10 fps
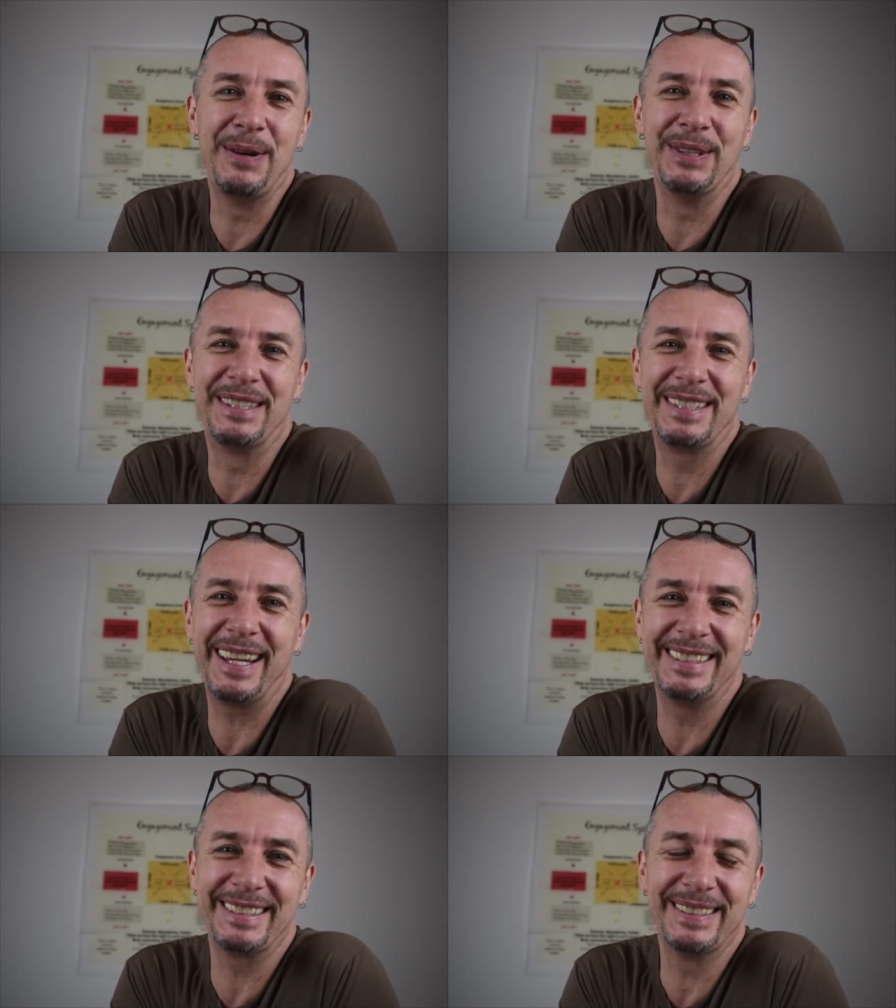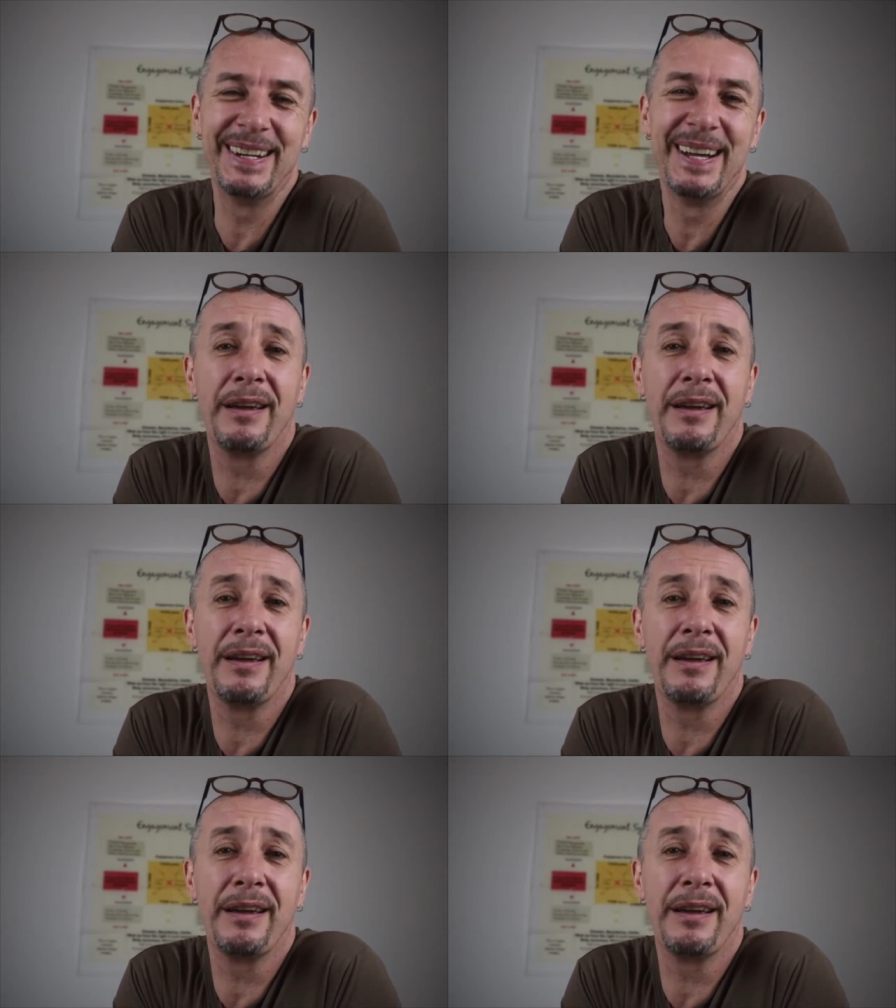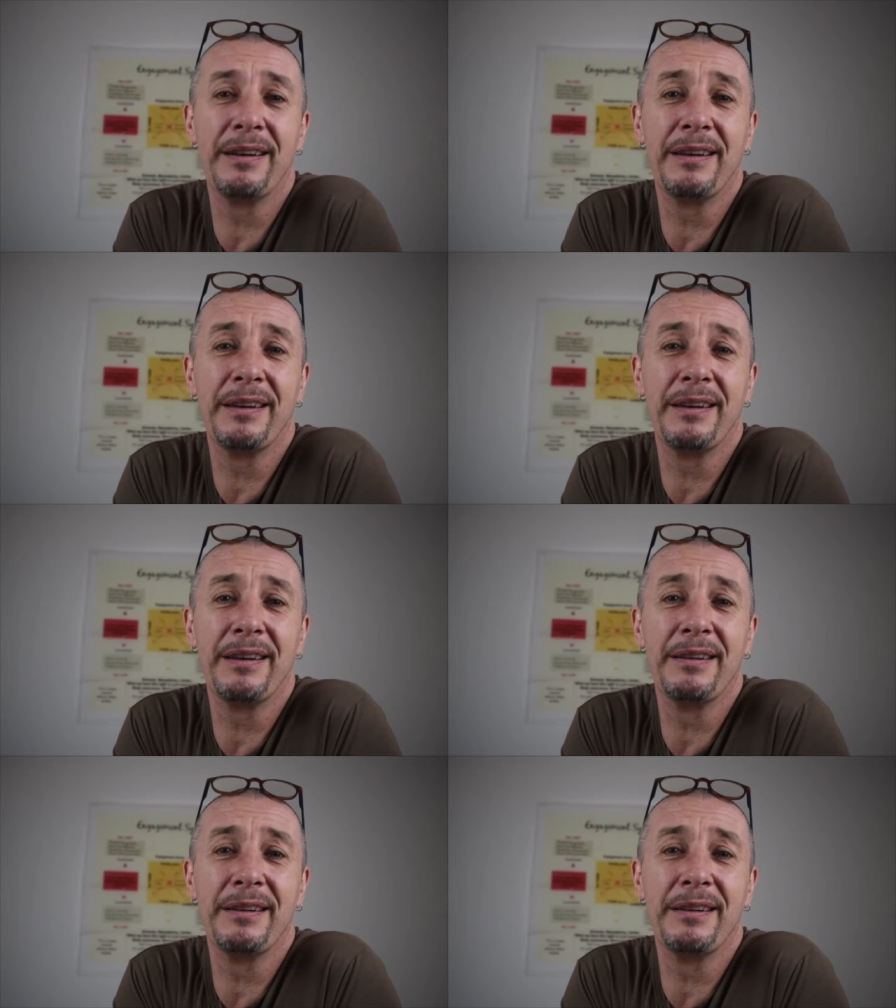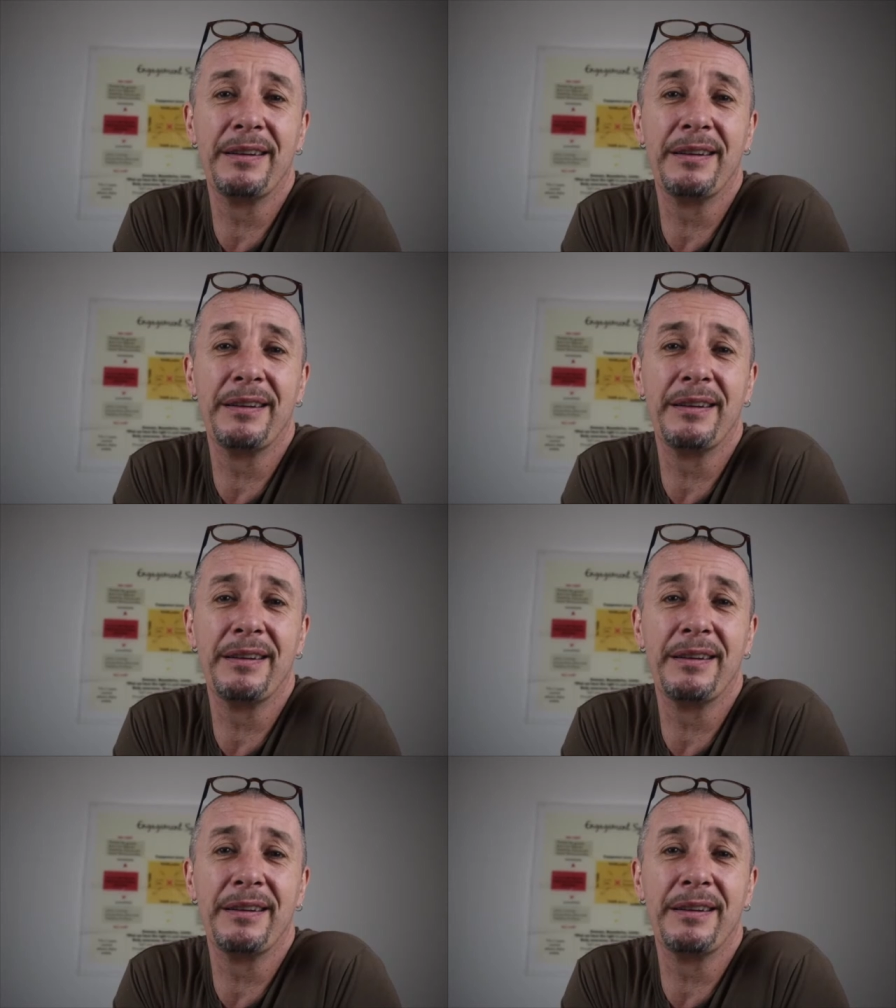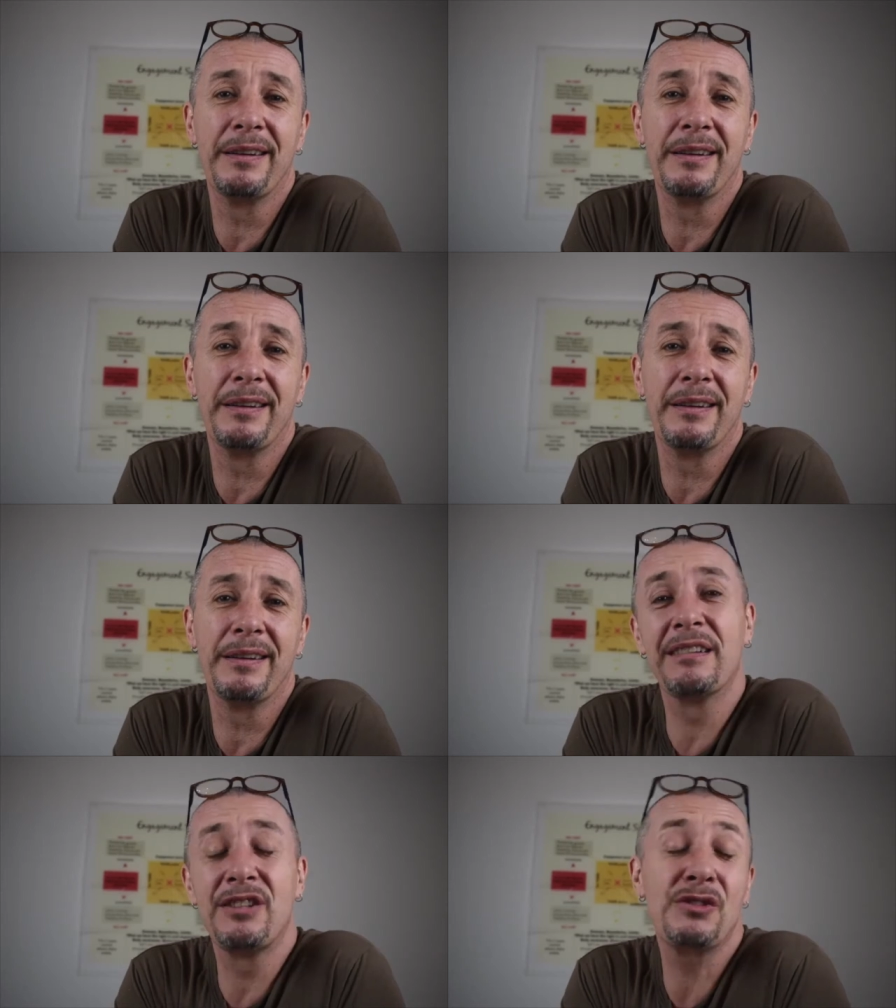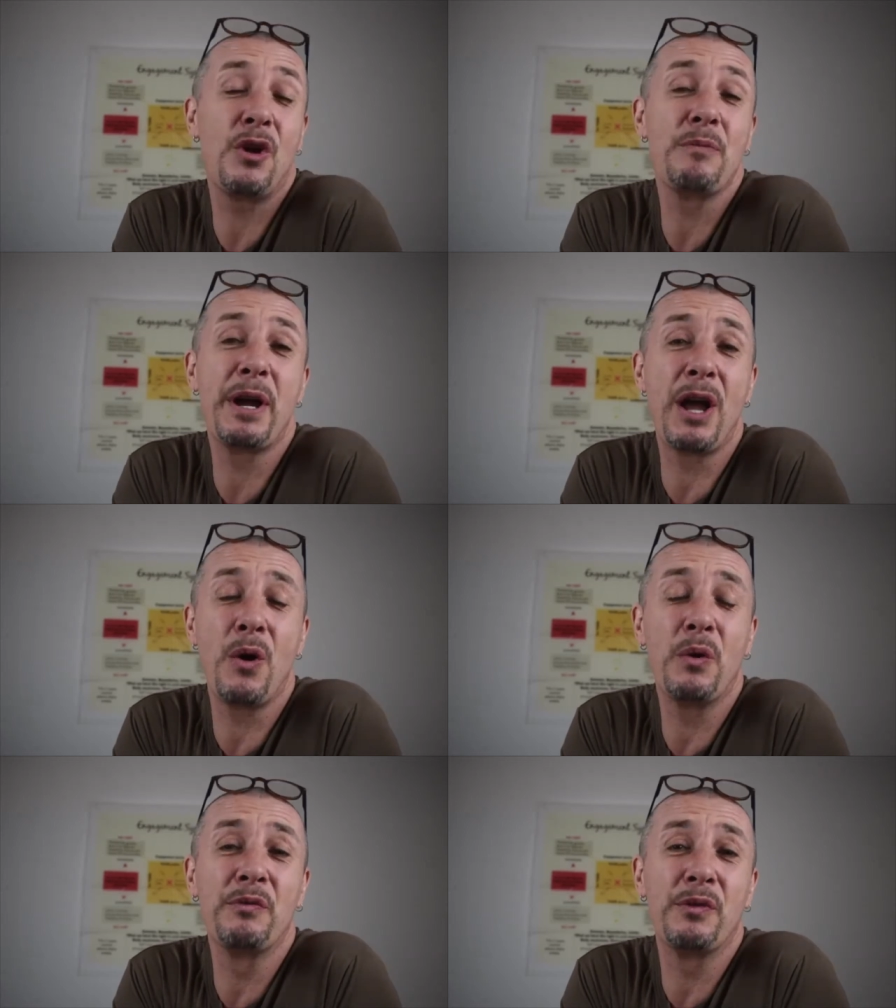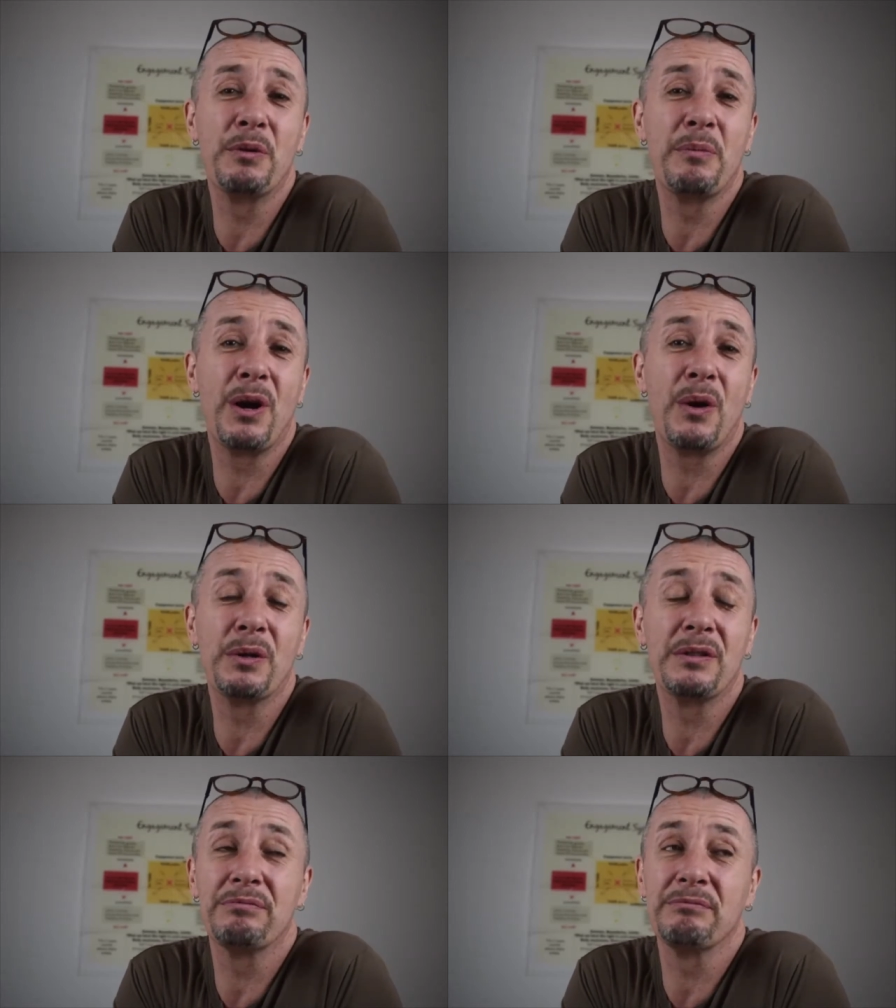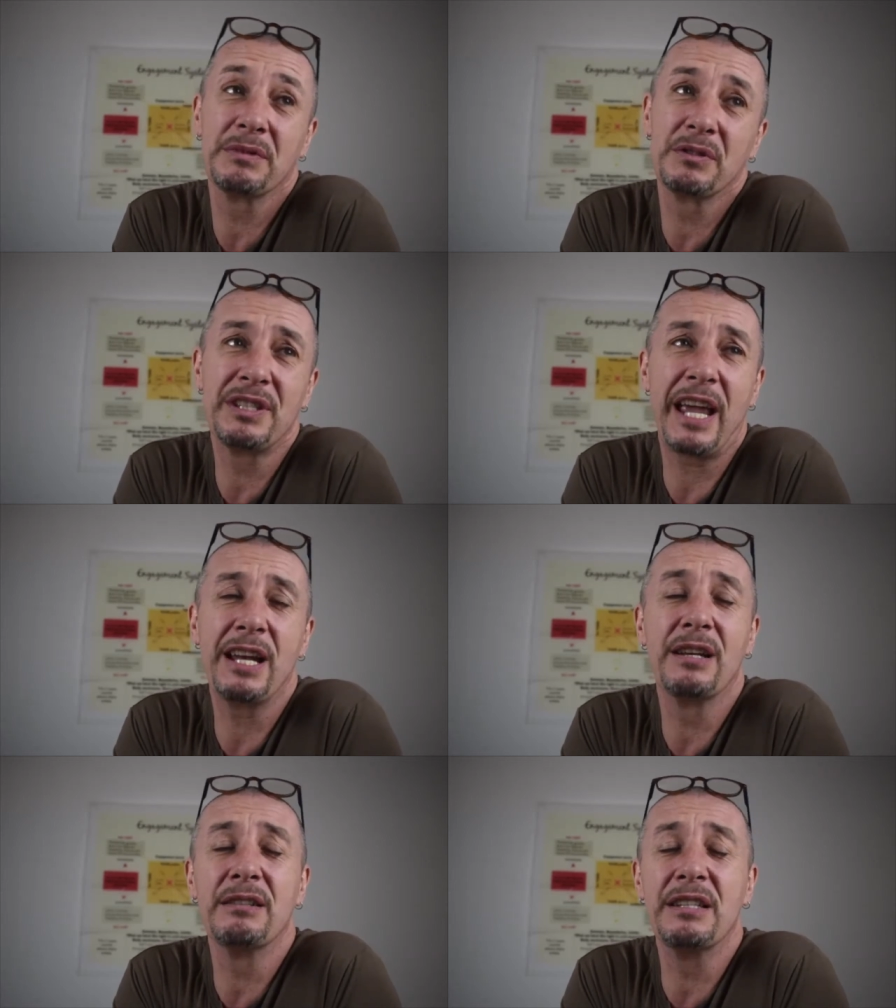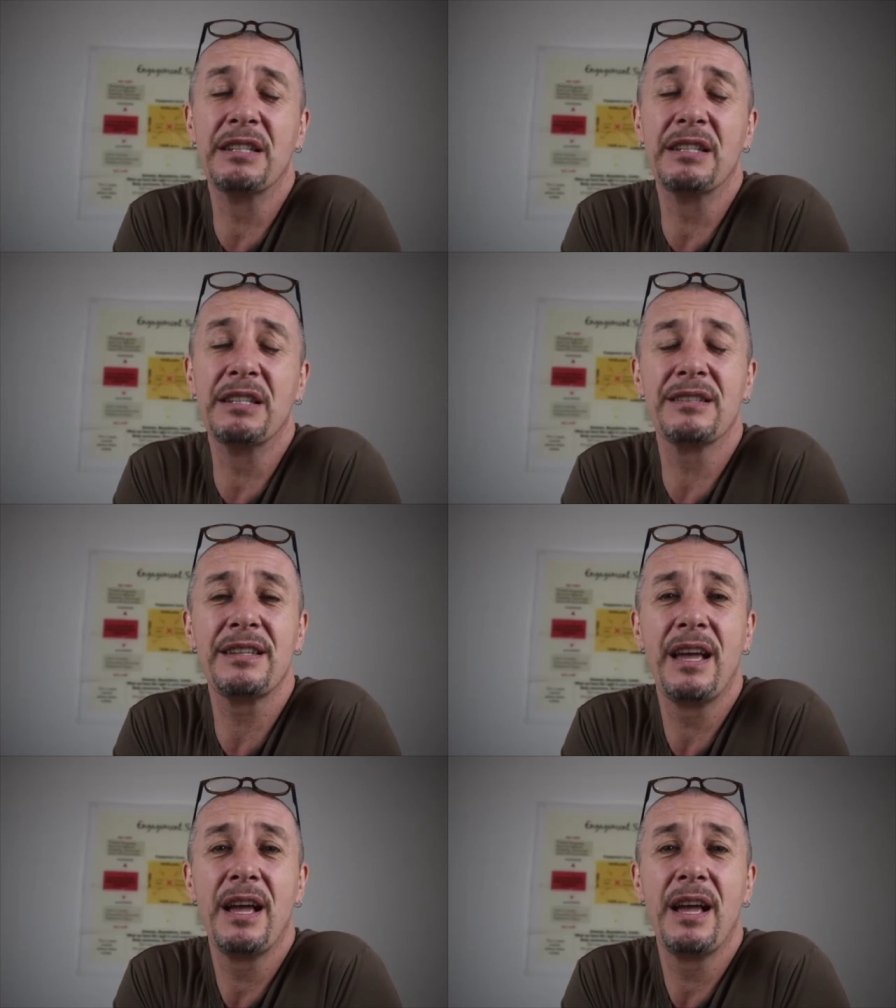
I would say so. And um, so I've been practicing just on my own for about ten years,